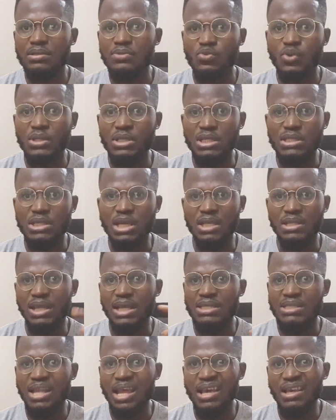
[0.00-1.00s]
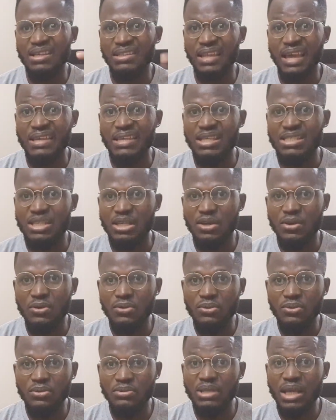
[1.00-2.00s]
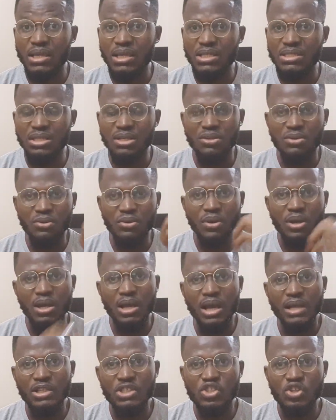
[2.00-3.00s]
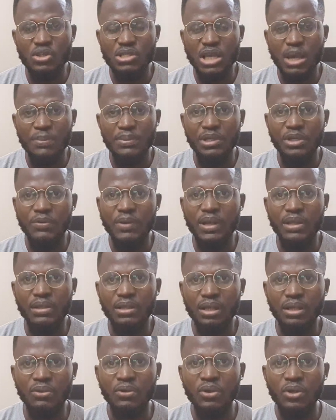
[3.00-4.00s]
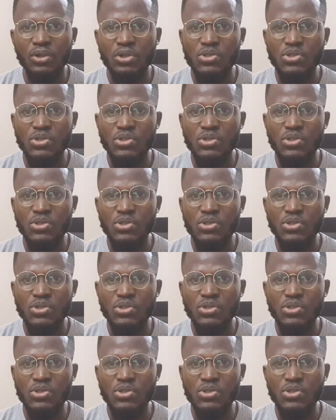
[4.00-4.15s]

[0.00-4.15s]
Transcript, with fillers: twenty ten, that's like nine years ago, nine years ago, and it's just happening right now.